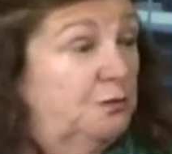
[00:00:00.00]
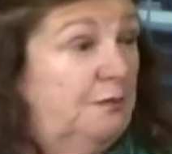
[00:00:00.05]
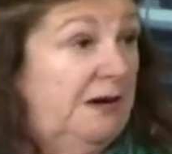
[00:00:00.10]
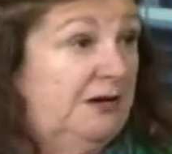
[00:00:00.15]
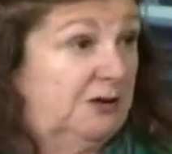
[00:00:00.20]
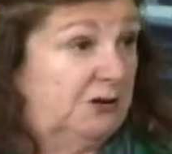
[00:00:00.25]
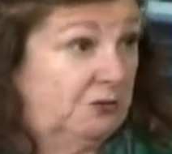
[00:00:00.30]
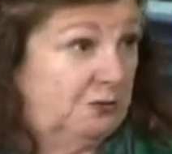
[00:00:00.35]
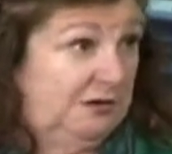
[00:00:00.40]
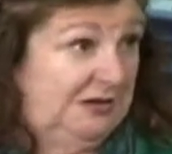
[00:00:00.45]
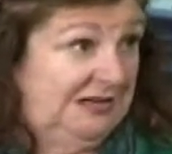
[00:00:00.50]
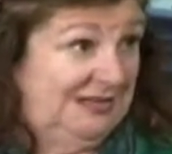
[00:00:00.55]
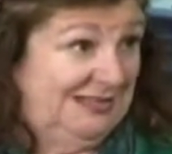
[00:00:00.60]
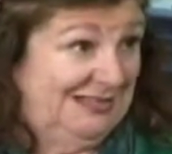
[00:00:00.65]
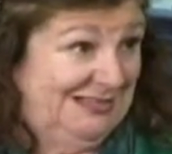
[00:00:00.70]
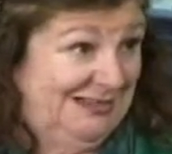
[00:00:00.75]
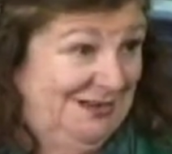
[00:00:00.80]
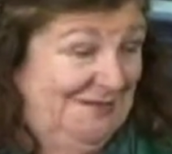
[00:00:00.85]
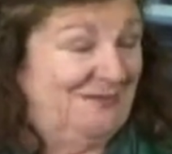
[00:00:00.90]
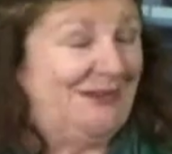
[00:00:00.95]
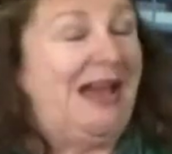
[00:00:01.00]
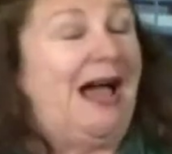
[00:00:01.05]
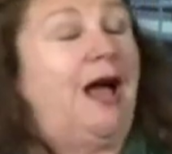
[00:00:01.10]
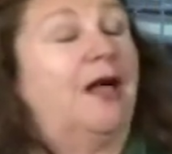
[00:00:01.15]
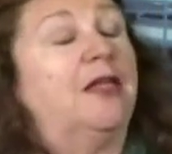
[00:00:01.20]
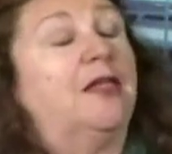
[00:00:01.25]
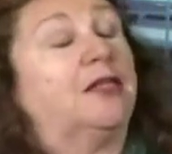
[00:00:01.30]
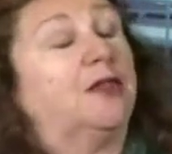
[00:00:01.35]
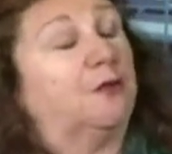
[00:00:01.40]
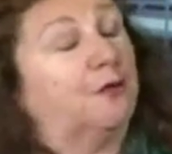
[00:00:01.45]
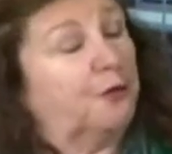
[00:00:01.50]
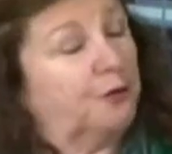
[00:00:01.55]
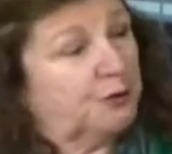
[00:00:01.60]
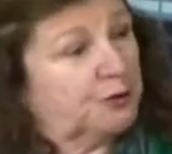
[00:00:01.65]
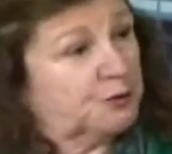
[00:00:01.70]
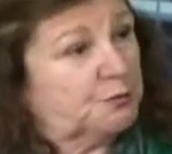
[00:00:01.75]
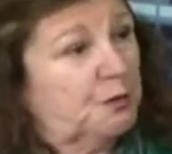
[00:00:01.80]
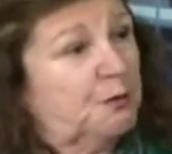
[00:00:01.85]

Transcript: Measure E's. Right, right, yeah. yeah. The first